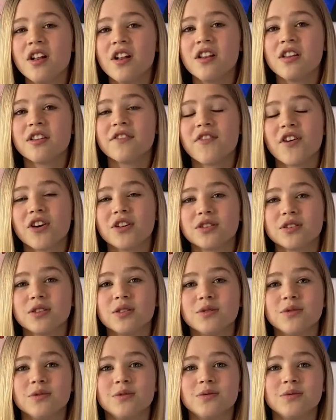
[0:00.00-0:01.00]
the folks
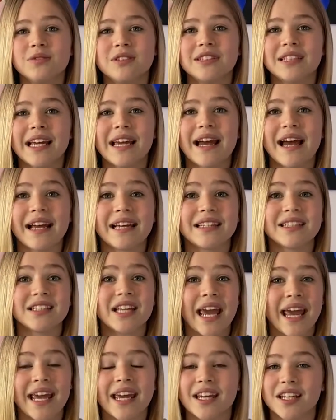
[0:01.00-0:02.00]
who say I
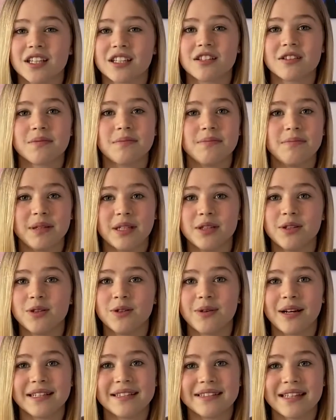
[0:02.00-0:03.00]
can't be
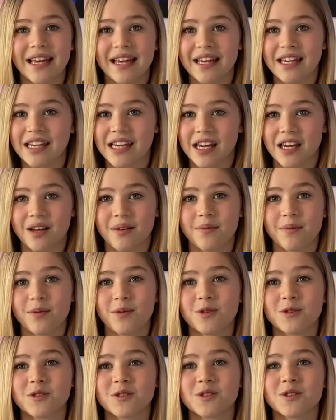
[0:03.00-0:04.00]
who I say I am,
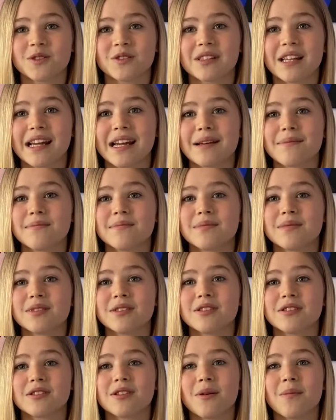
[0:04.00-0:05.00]
or that I'm
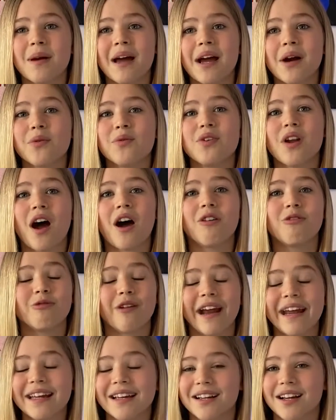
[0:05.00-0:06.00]
somehow not
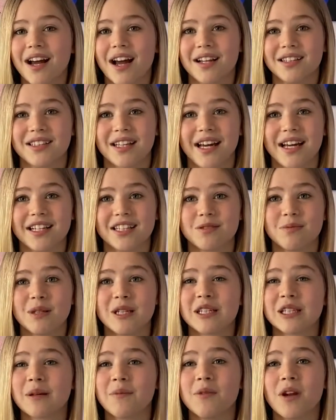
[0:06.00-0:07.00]
right in God's eyes
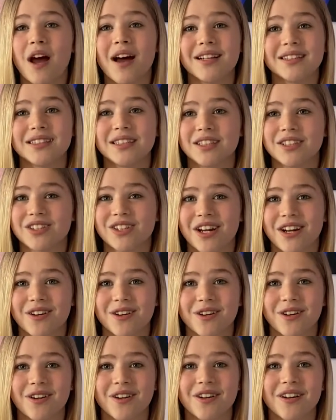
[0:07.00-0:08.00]
because I'm not
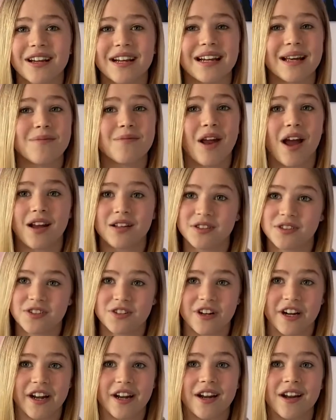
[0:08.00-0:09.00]
cisgender and I'm not
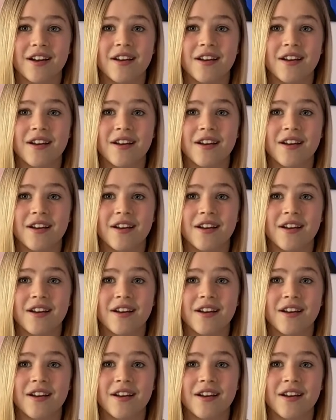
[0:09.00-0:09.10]
straight,